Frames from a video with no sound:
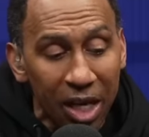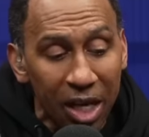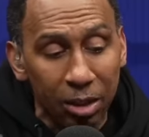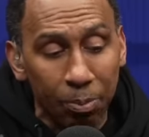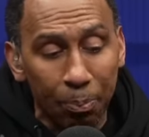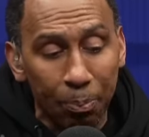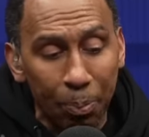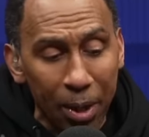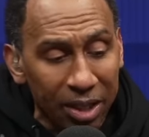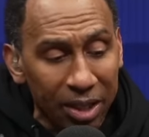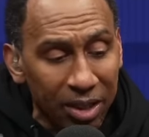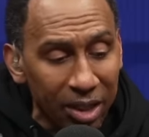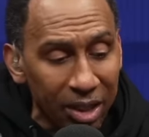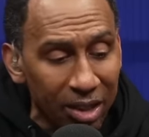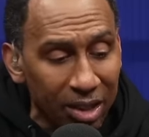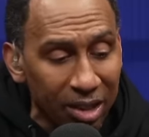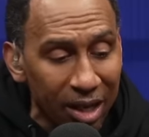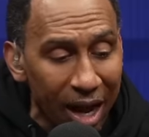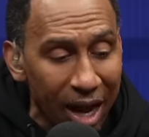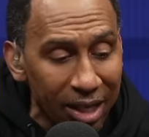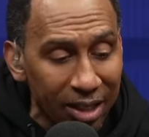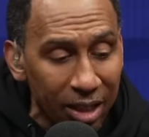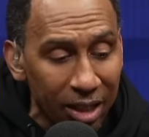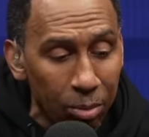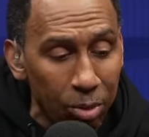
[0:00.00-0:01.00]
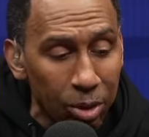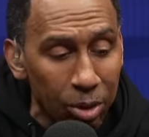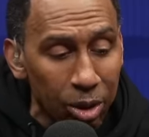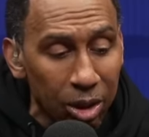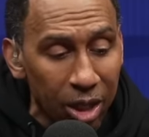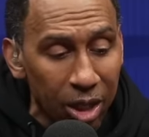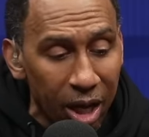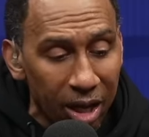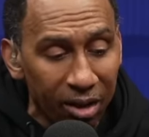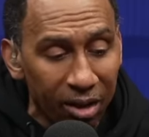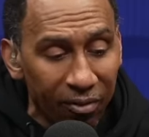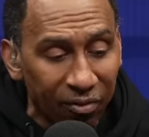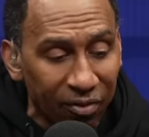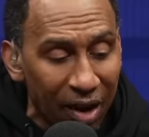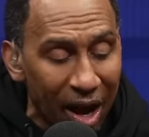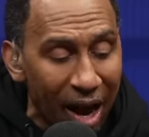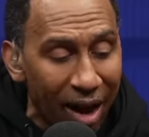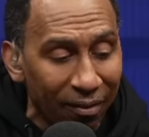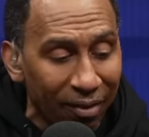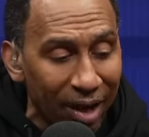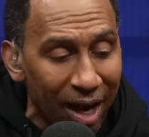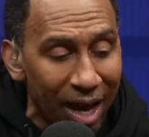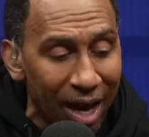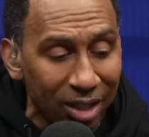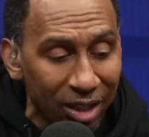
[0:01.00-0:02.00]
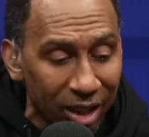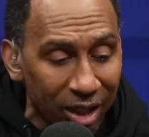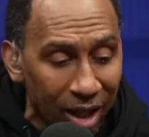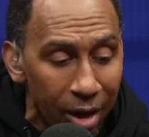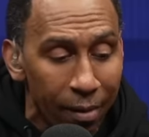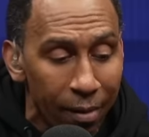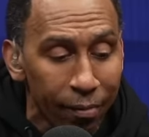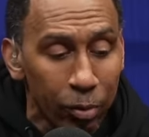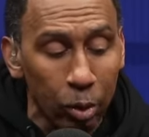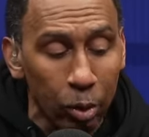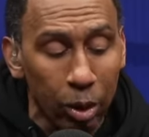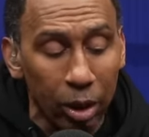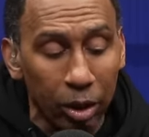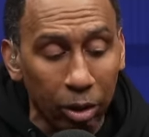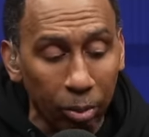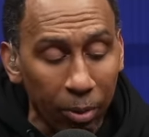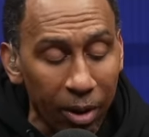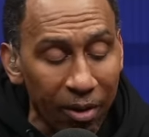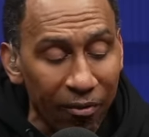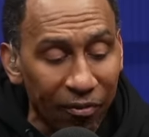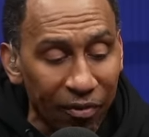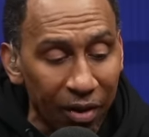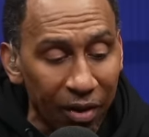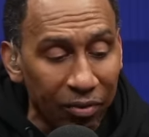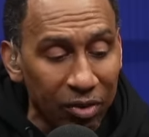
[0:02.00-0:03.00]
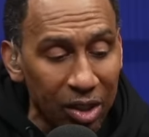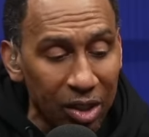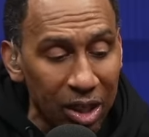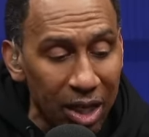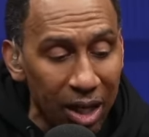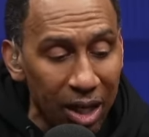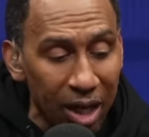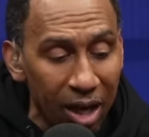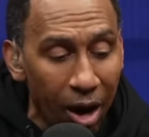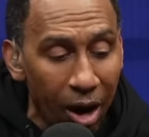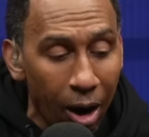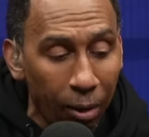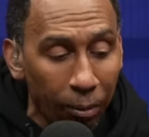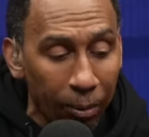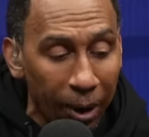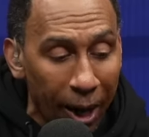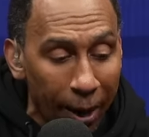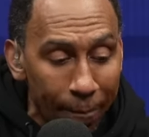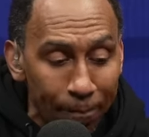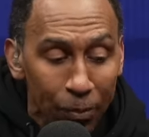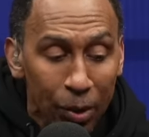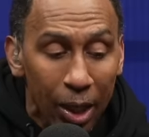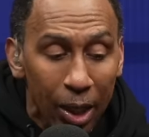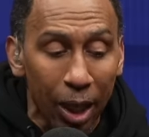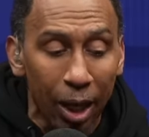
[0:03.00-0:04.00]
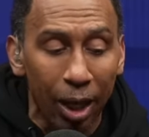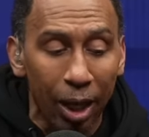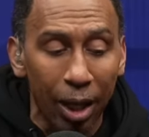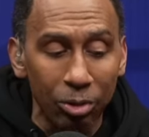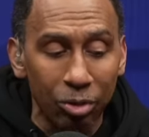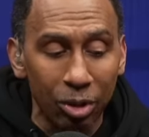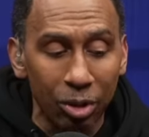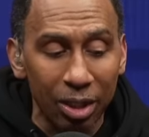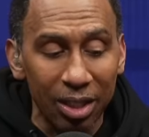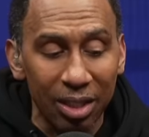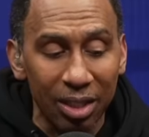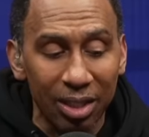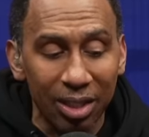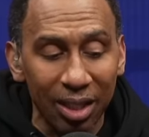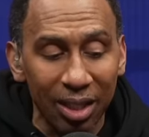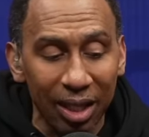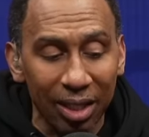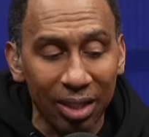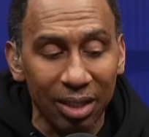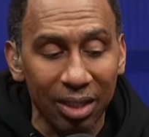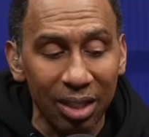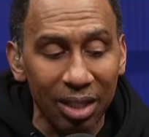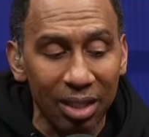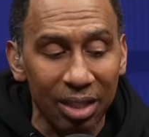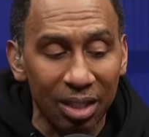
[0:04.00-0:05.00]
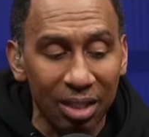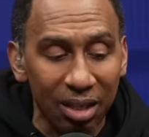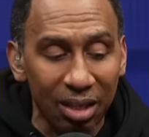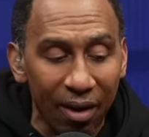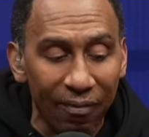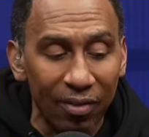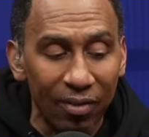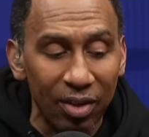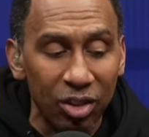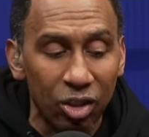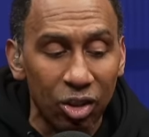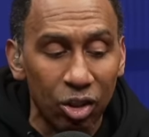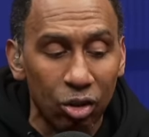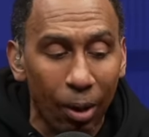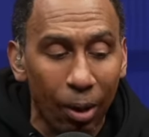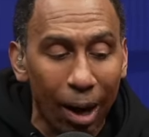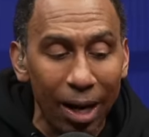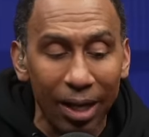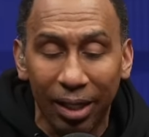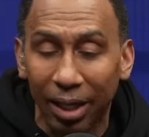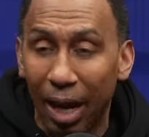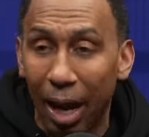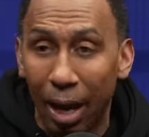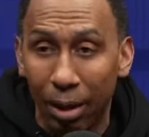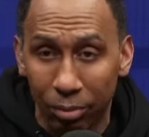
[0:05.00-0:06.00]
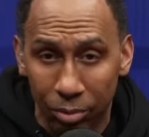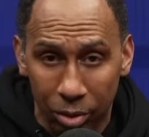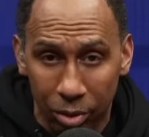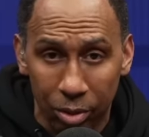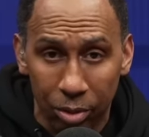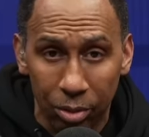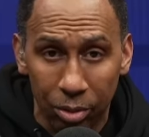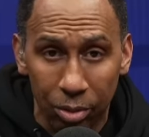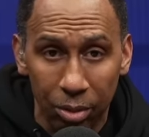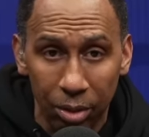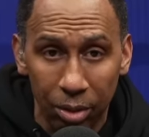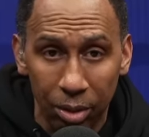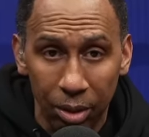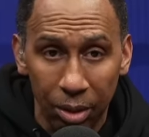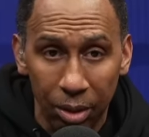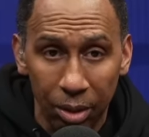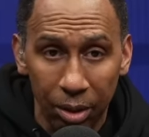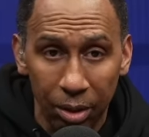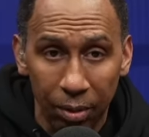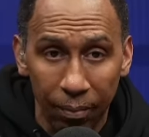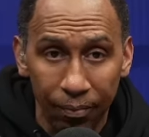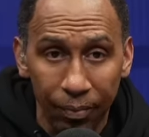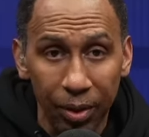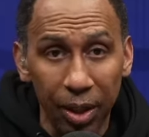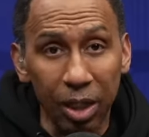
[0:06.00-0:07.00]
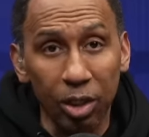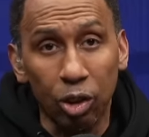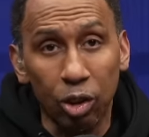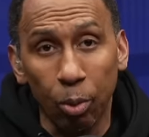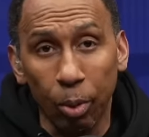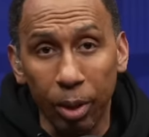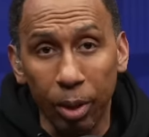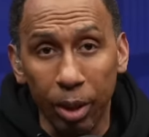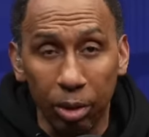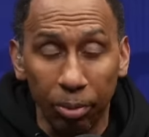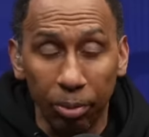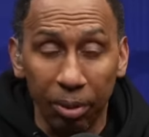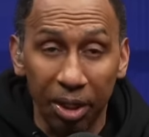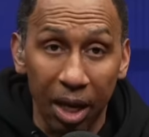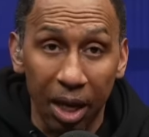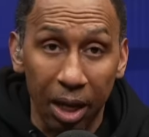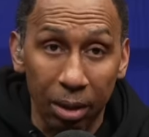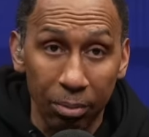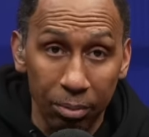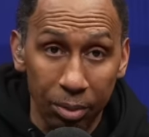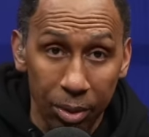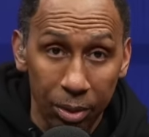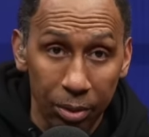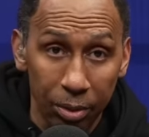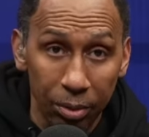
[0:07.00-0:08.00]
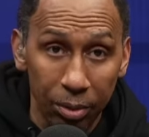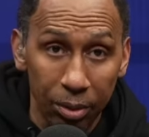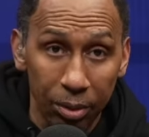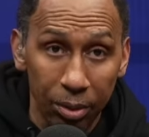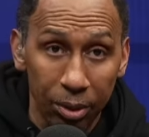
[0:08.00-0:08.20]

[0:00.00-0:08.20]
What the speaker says: His pitching stats, he was 10-5 last year with a 3.15 ERA, 167 strikeouts in 23 games.